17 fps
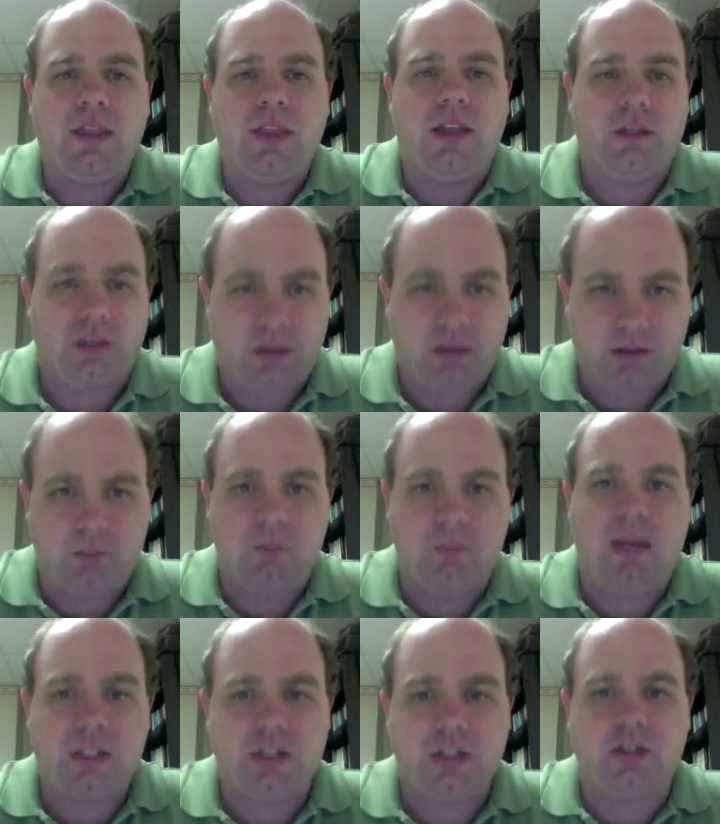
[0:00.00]
that the
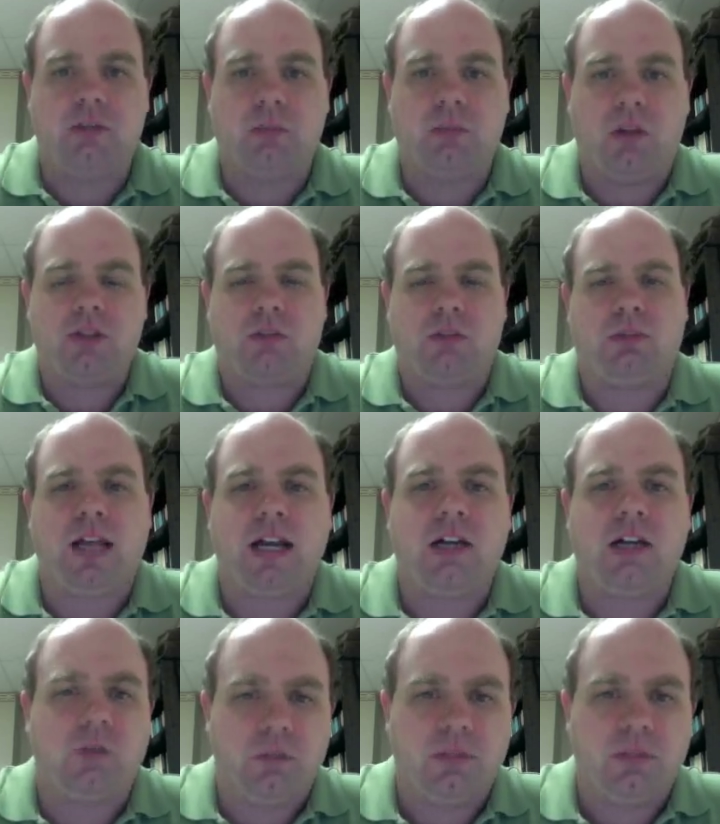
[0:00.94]
measured
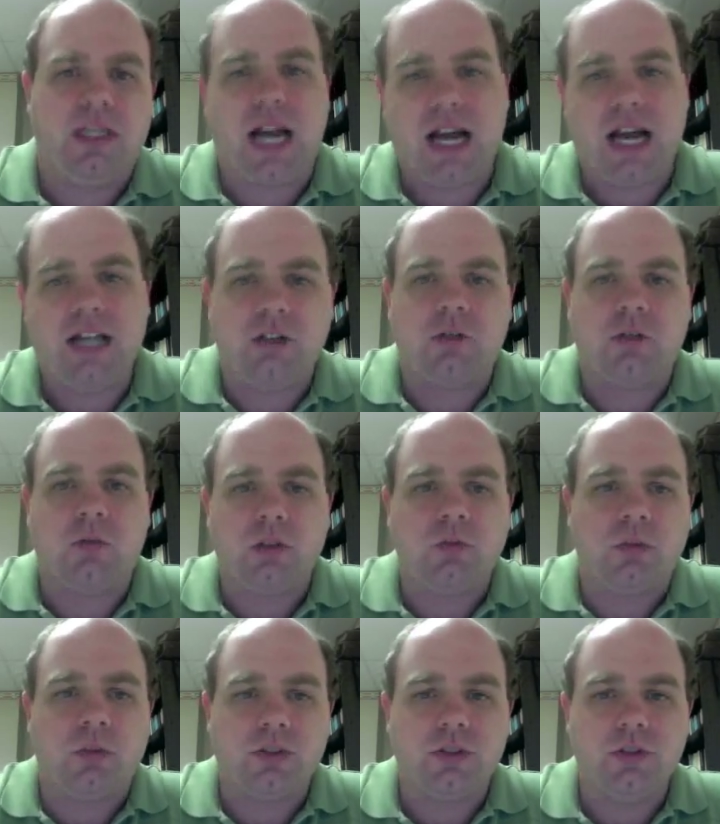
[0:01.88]
multiplier would be high during
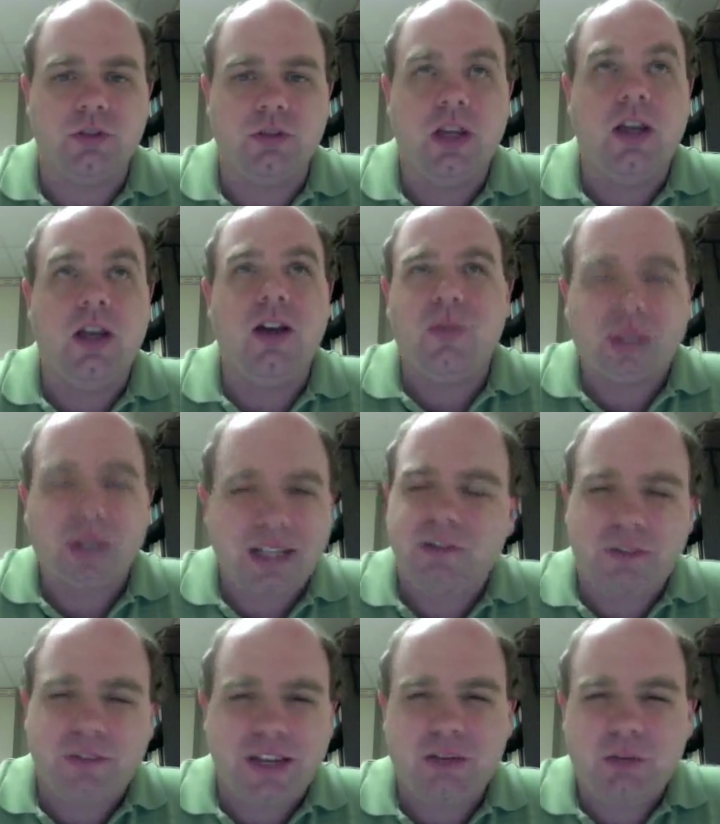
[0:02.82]
World War II?
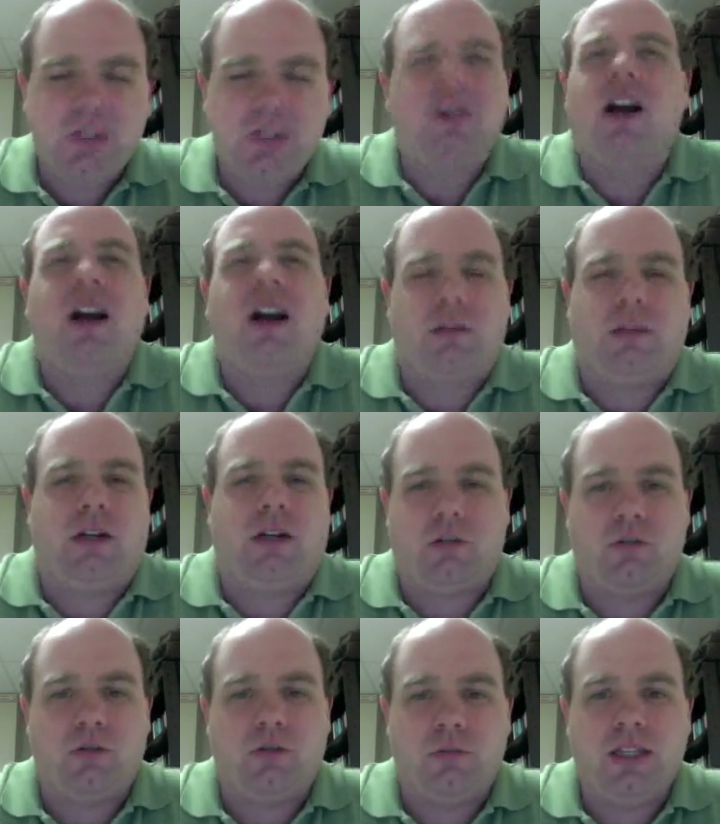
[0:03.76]
When in fact, what are you talking
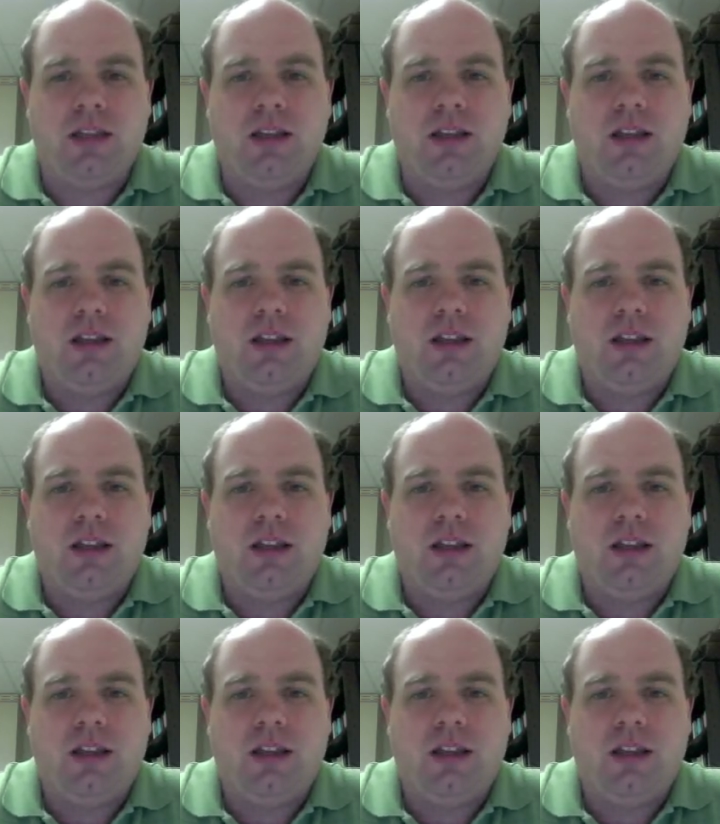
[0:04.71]
about, Krugman?